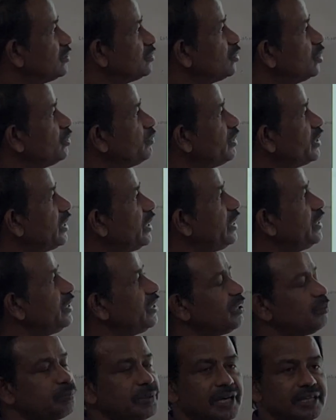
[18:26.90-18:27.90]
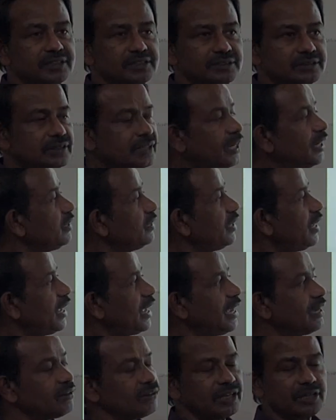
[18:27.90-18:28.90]
So your radial parts and the
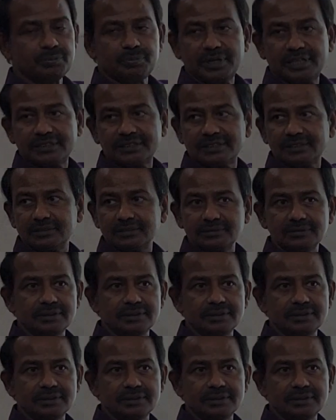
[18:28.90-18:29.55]
angular parts.